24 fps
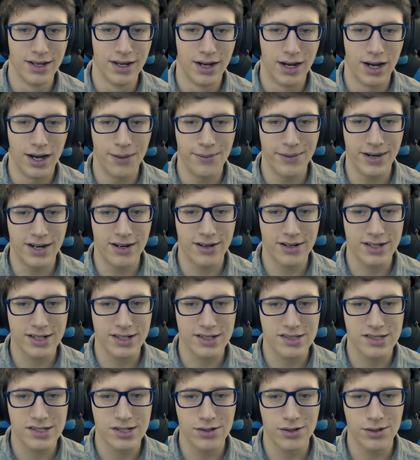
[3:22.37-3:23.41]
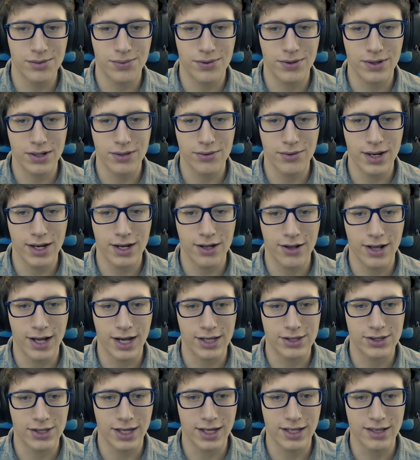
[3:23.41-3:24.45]
America's doing pretty well. I
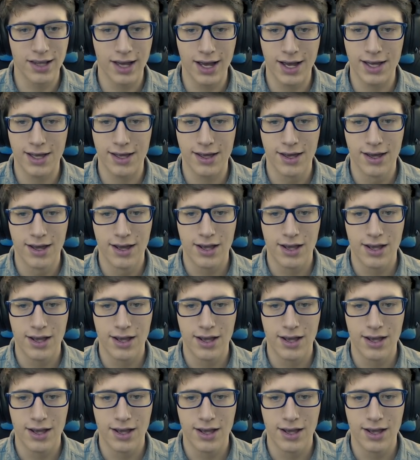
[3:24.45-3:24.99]
think that